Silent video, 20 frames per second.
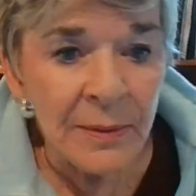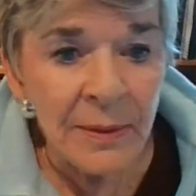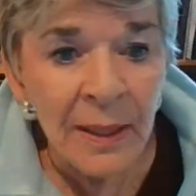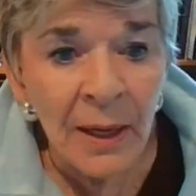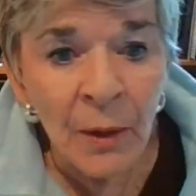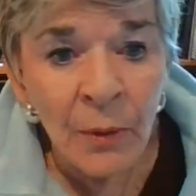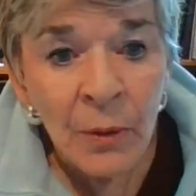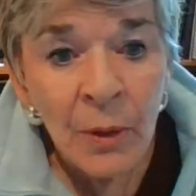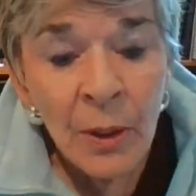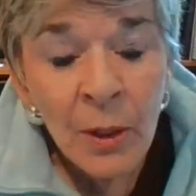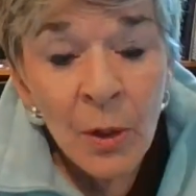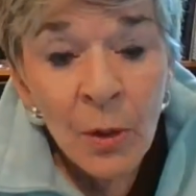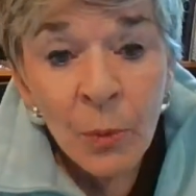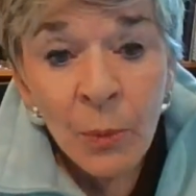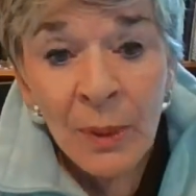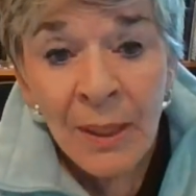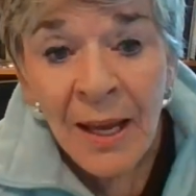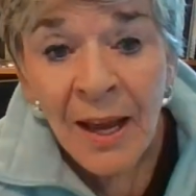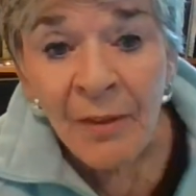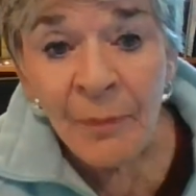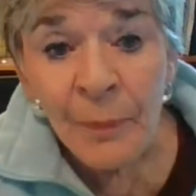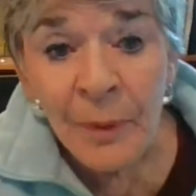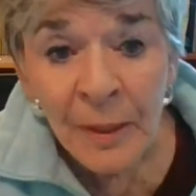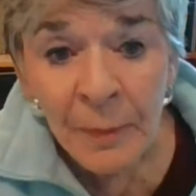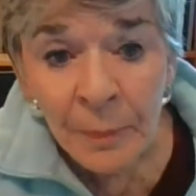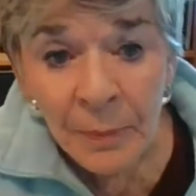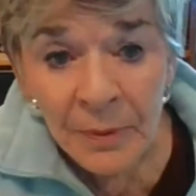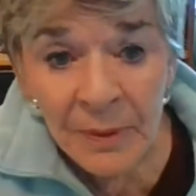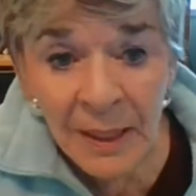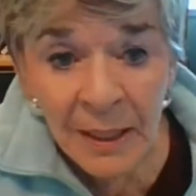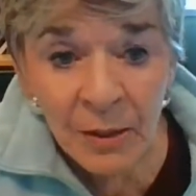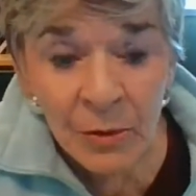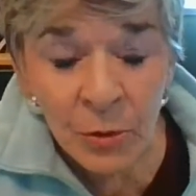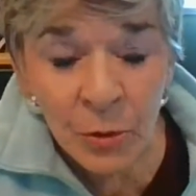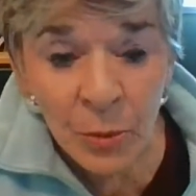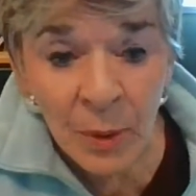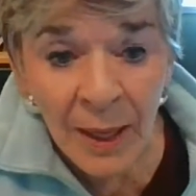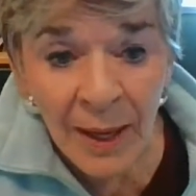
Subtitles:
Now, we have people now who